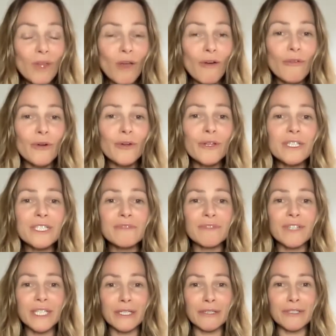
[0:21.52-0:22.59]
For this
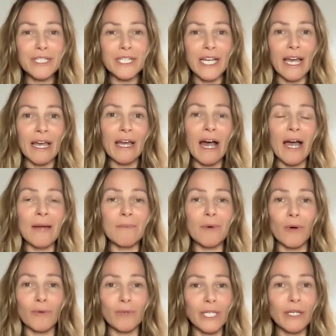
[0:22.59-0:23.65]
video today, I'm
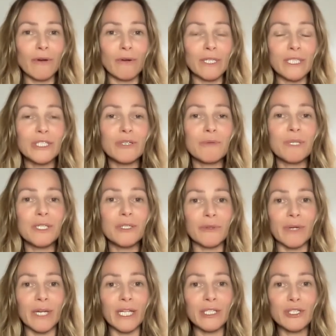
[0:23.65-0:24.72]
only going to be
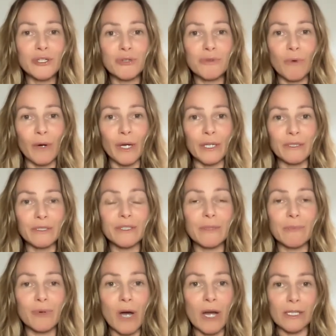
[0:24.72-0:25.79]
doing 2 oils, the
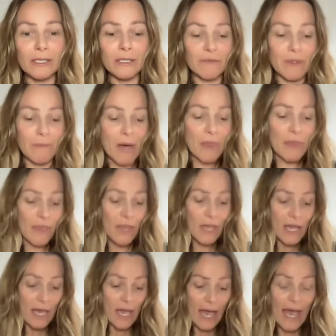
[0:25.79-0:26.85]
product of the month
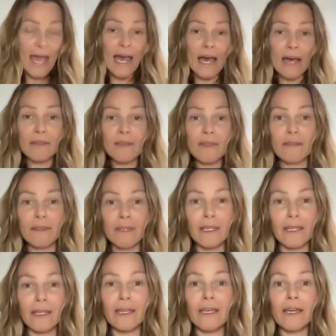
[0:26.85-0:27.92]
and
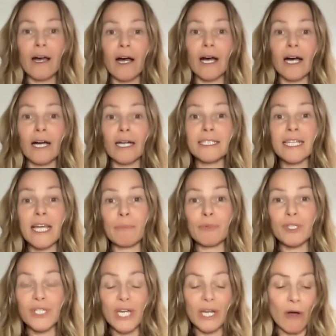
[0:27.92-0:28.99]
the
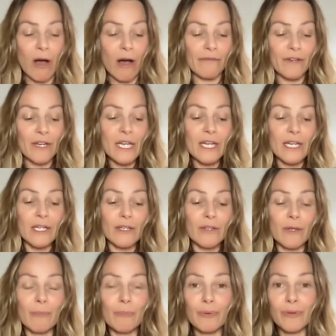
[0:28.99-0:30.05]
10% off.
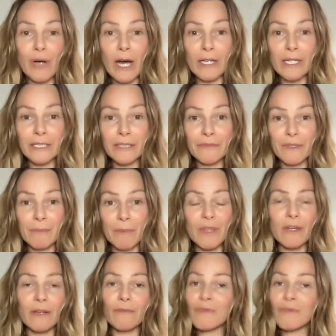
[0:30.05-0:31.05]
The product of the month,